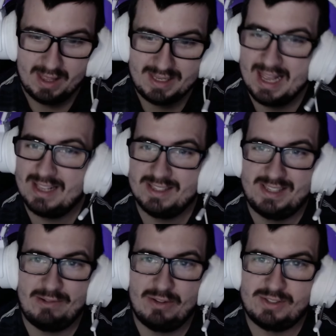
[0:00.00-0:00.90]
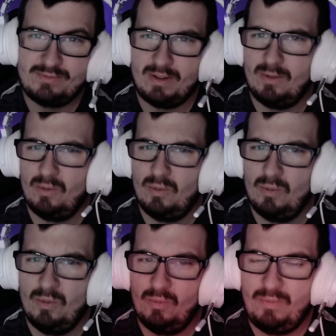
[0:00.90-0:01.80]
Yeah, Zeros.
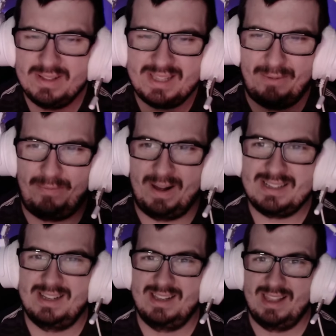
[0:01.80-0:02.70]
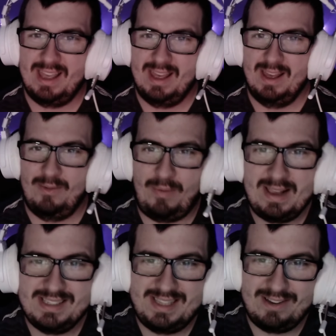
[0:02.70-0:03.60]
What the fuck? Why
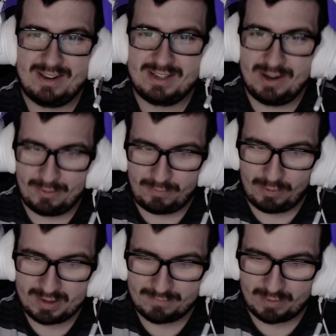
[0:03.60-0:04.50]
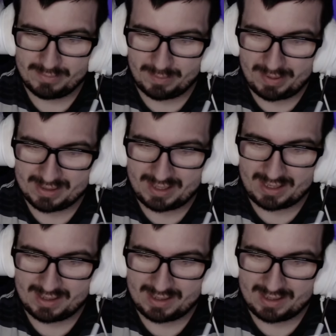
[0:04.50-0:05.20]
is there a girl falling from the building?